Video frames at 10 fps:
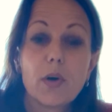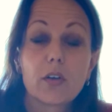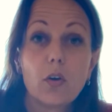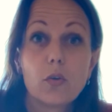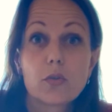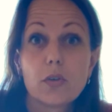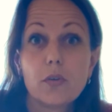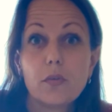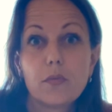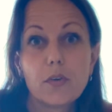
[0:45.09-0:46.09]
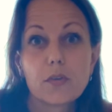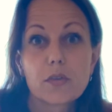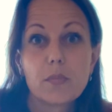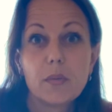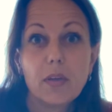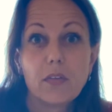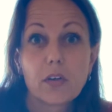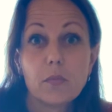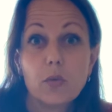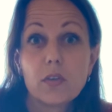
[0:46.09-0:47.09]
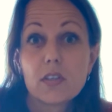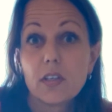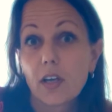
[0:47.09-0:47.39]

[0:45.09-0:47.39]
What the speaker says: but also for some people in the community,